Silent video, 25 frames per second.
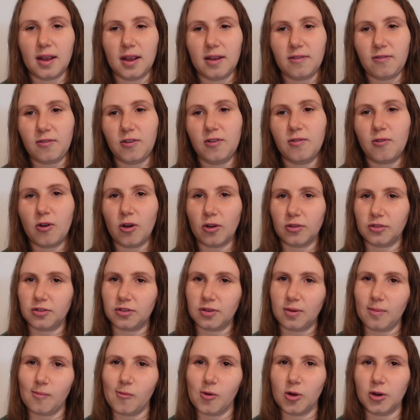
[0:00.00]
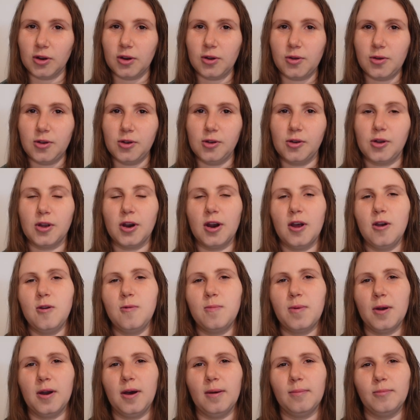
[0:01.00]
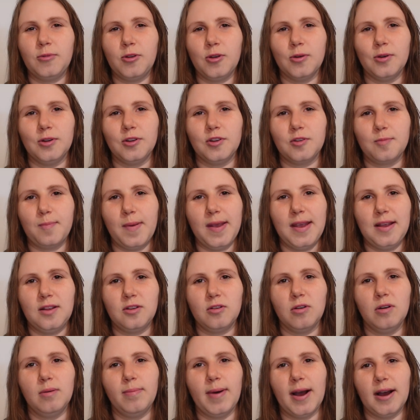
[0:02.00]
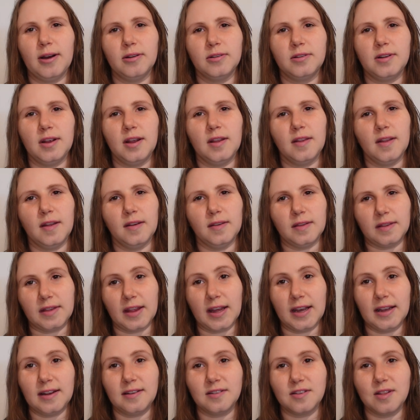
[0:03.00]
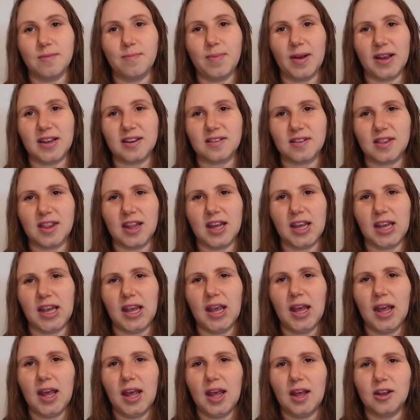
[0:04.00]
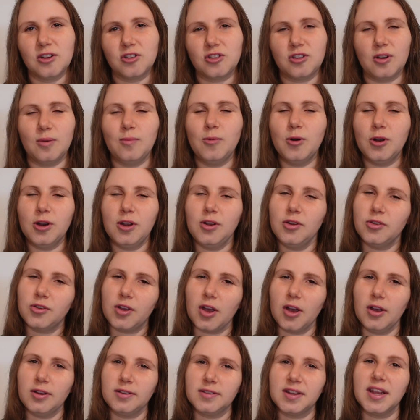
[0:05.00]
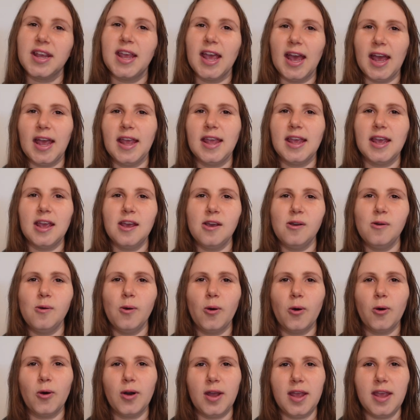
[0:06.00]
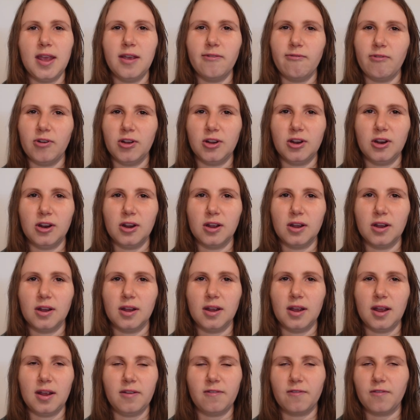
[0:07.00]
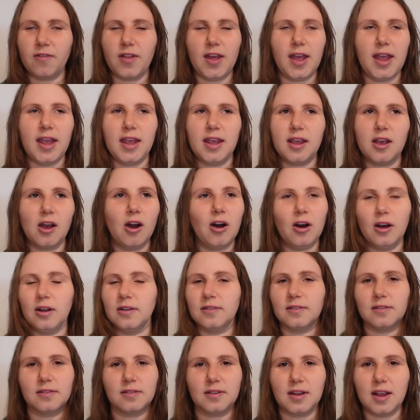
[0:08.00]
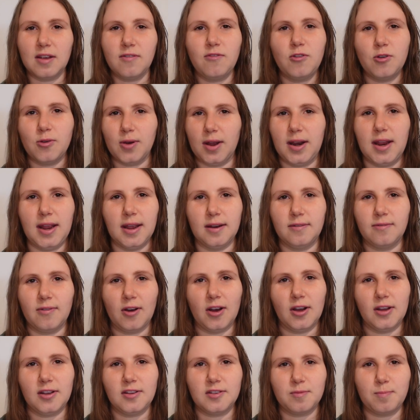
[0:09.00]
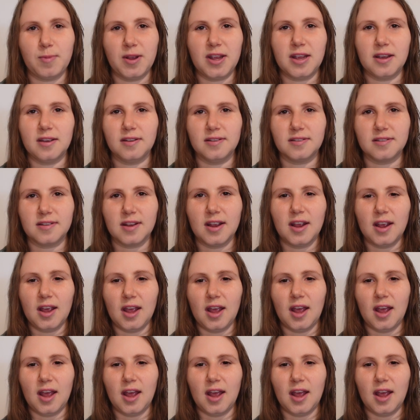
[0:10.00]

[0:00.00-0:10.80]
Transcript: If you've got someone who you can open up to and speak to about it, then that is the best thing. Someone who's going to get you, or even if they can't give you any advice, because